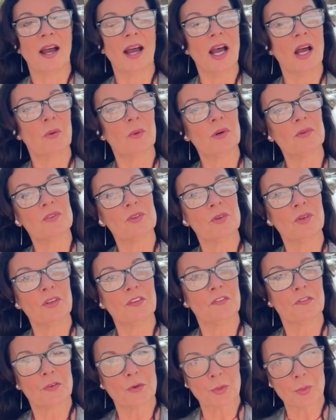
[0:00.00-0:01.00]
However, only
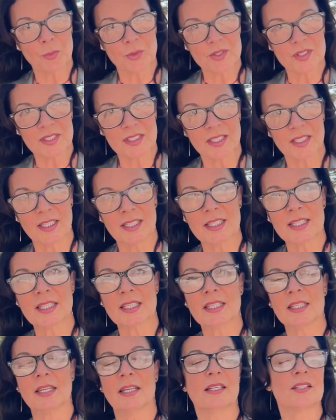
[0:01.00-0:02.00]

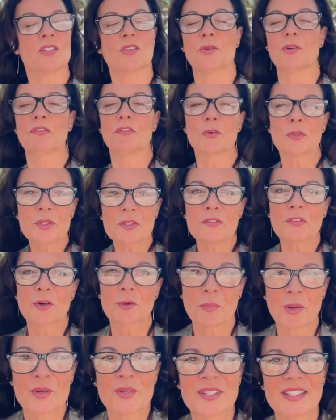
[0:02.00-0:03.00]

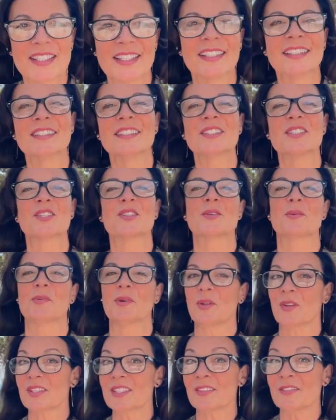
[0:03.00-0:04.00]
44%, so
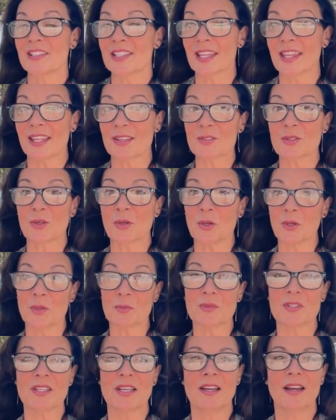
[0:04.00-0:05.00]
about 17,000
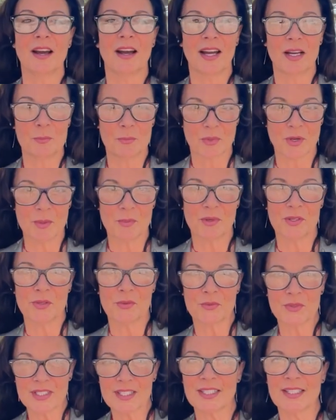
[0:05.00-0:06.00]
homes, are primary
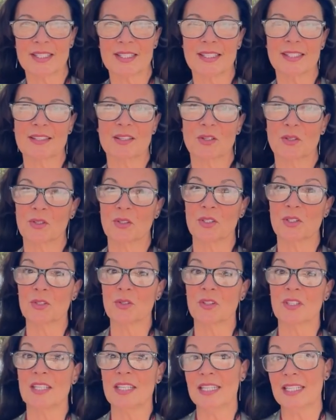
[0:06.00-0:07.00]
residences according
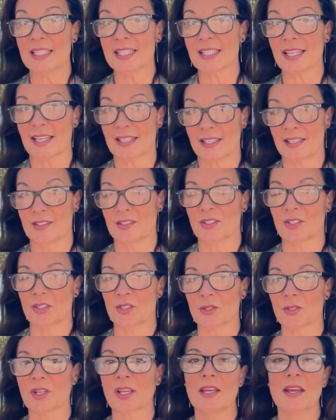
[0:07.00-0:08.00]
to the Inescat
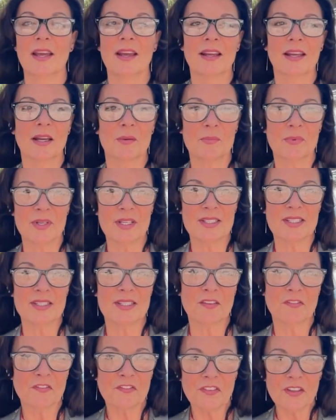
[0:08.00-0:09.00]
Institute. Cambrils is
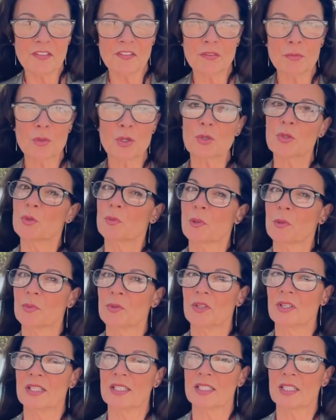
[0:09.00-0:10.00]
the fifth most
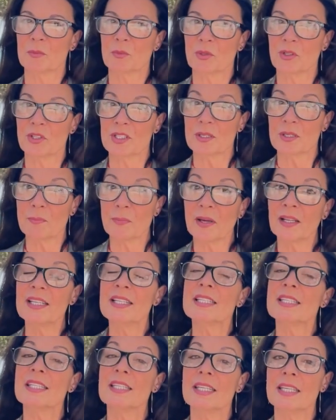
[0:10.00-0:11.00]
populated
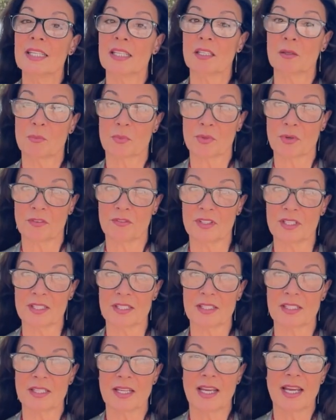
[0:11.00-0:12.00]
municipality in the
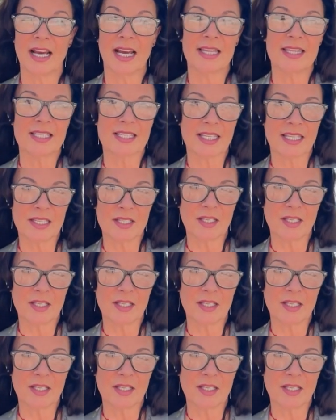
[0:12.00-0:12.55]
province, and this high